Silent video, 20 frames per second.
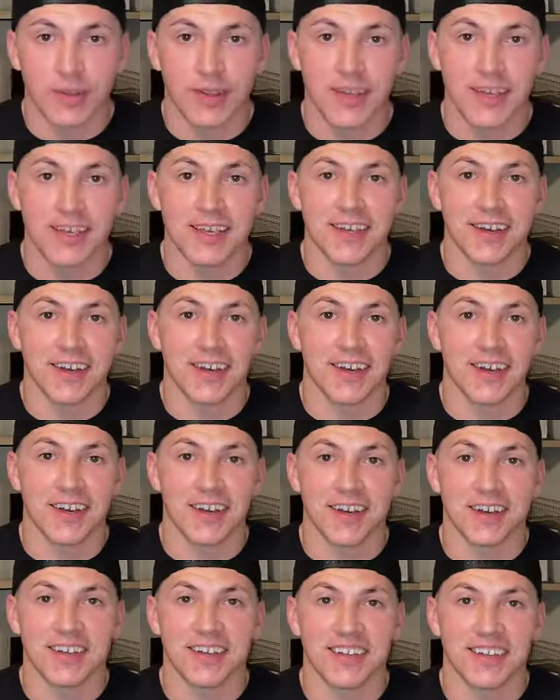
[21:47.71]
the
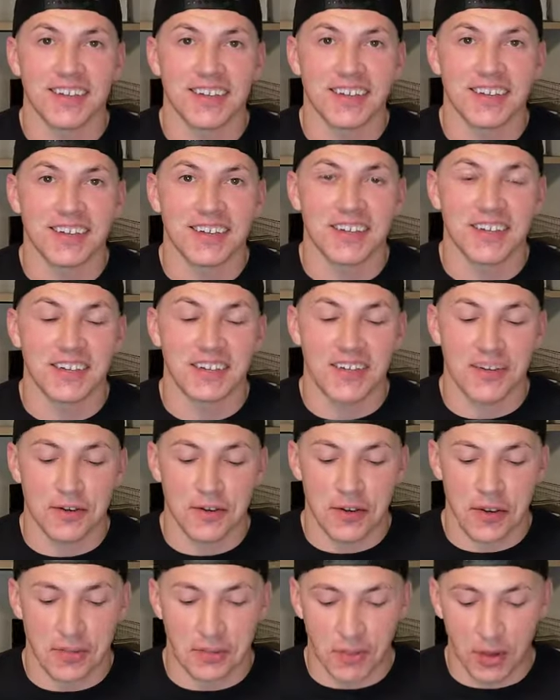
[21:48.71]
uh,
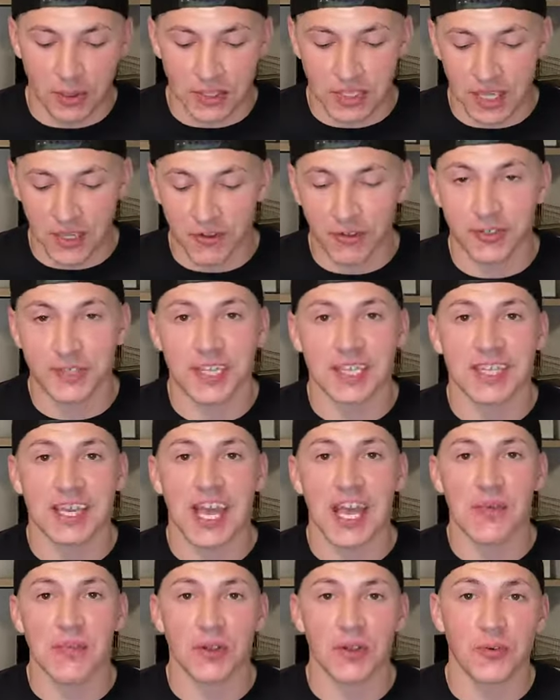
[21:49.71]
most interesting
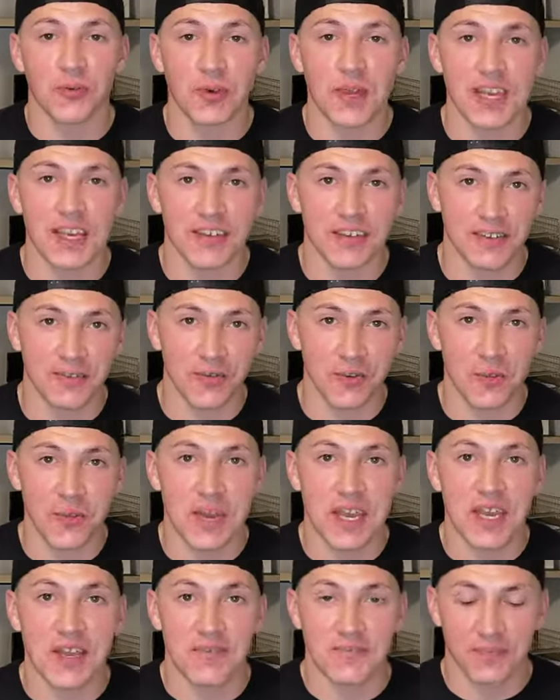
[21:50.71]
game of the week for
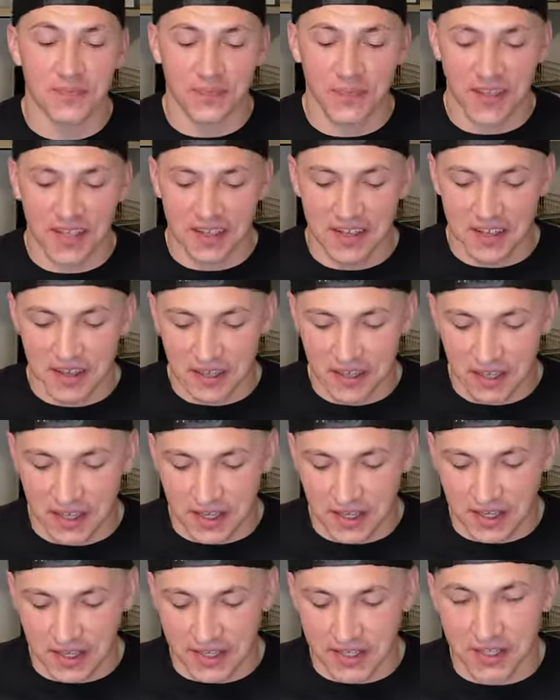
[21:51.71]
me
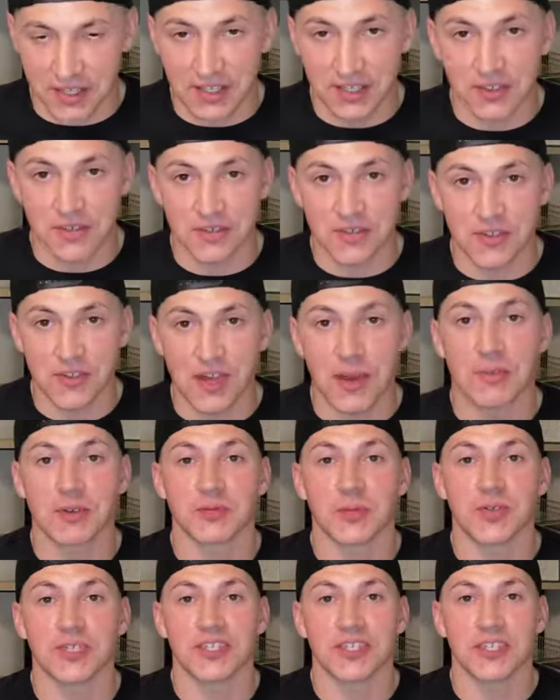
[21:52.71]
is
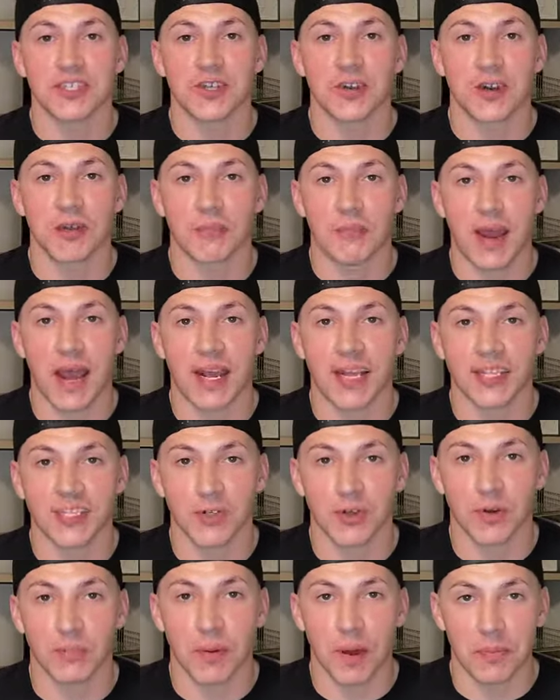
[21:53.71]
Jameis Winston turning back
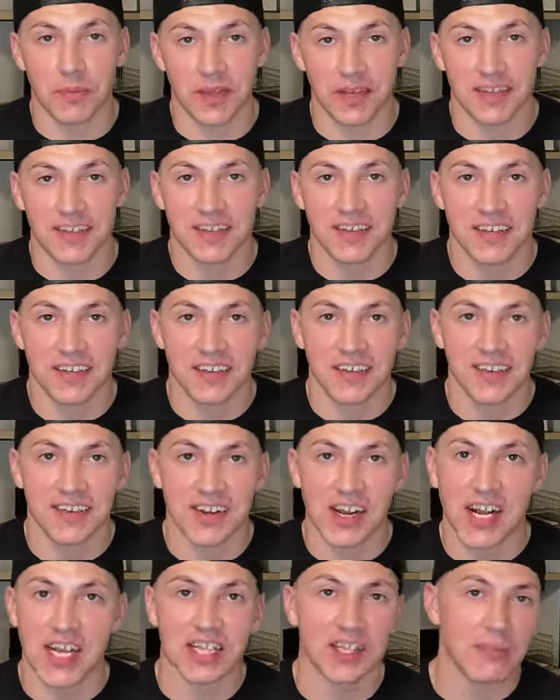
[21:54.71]
into a pumpkin,
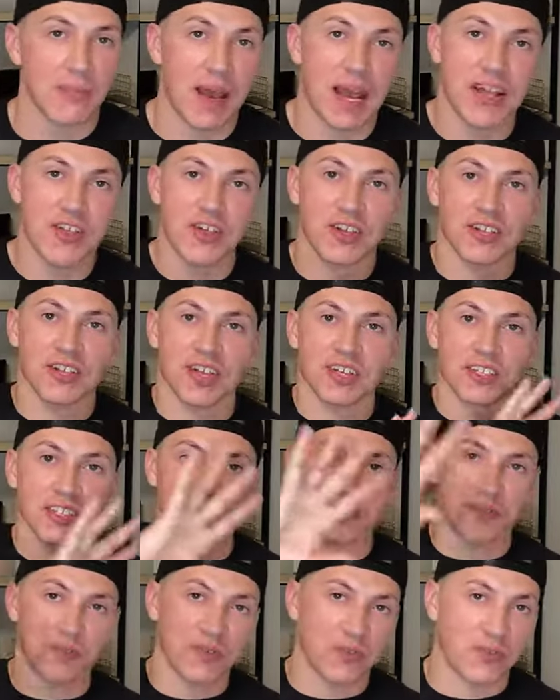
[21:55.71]
right? The magic
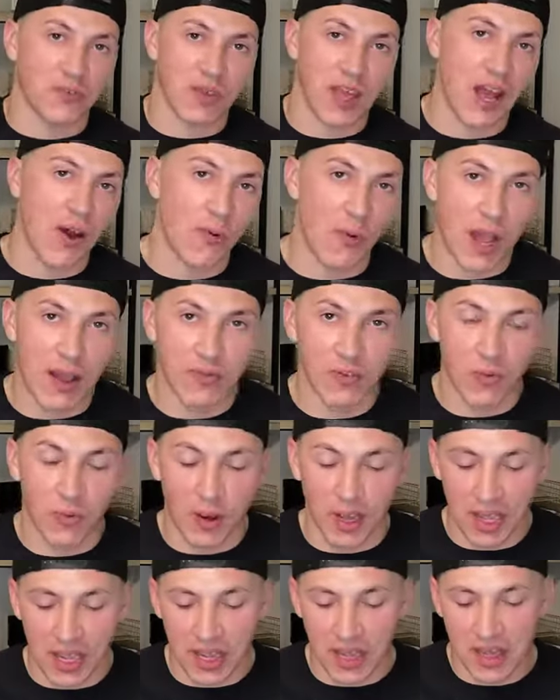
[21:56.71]
dust got waved
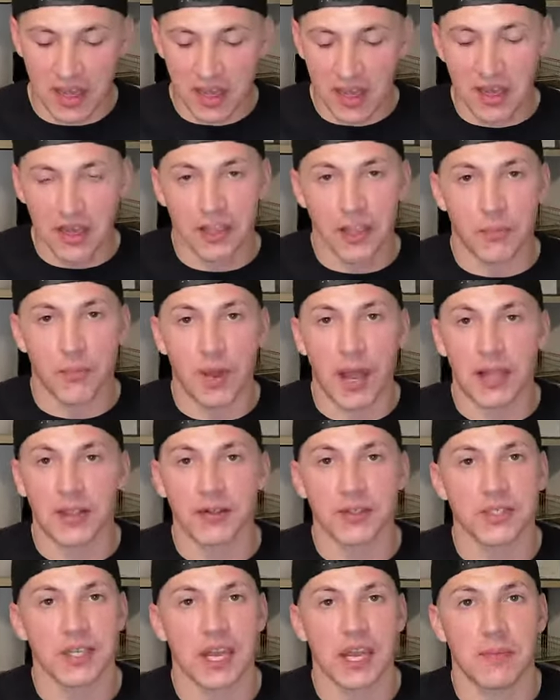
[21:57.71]
away. The
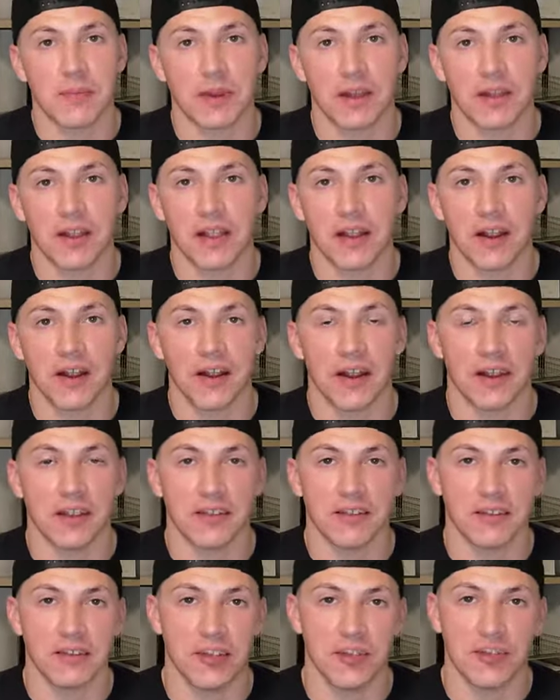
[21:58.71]
Panthers came in there
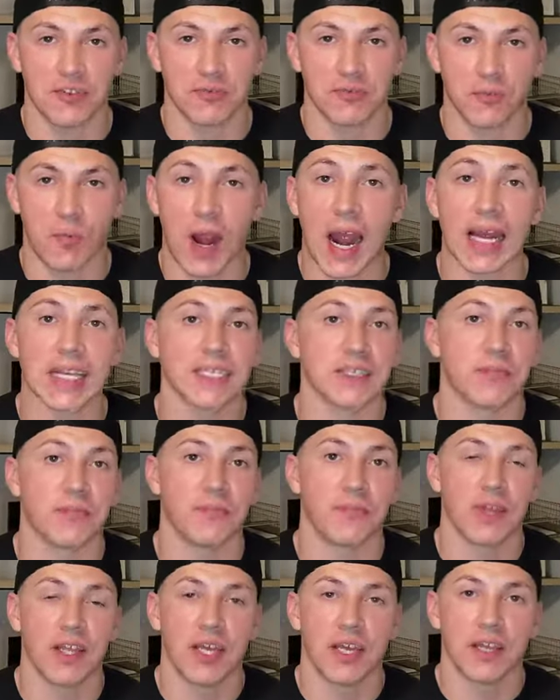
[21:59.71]
and, and just waxed them.
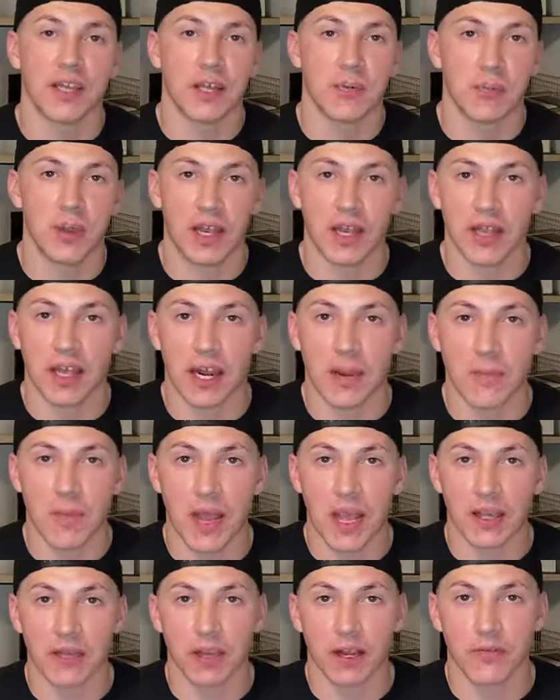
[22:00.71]
They played a lot of
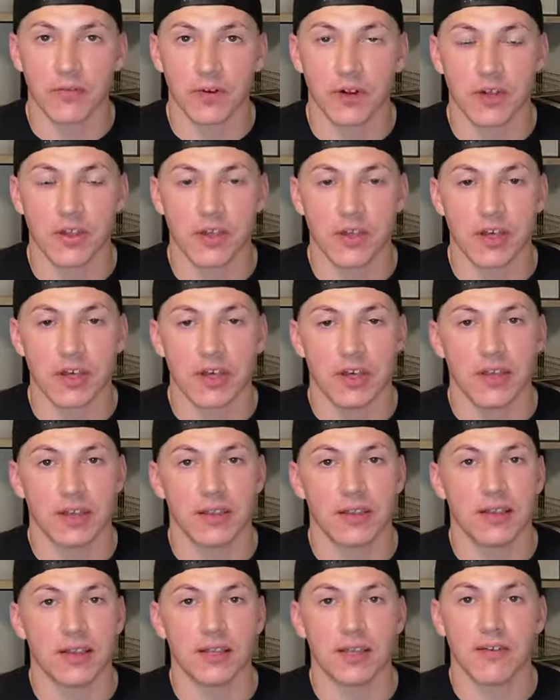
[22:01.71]
man coverage,
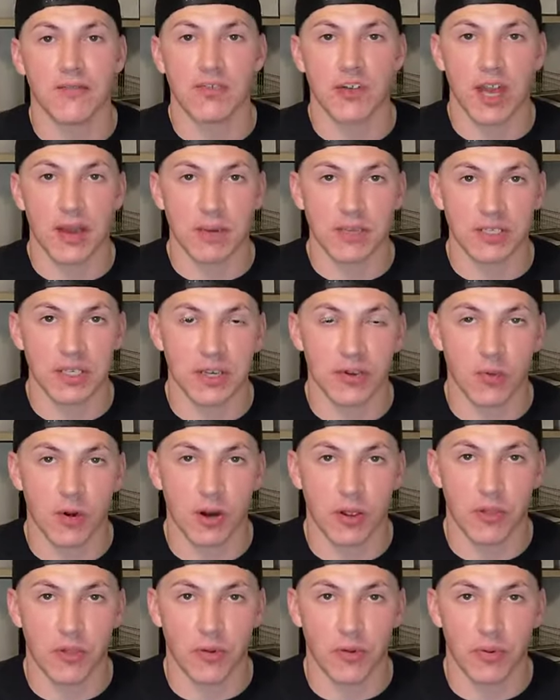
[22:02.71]
didn't give Jameis
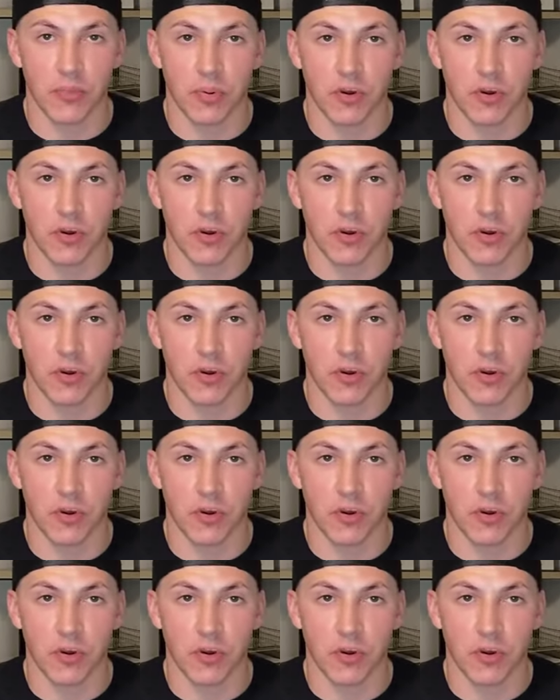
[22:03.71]
anywhere to throw the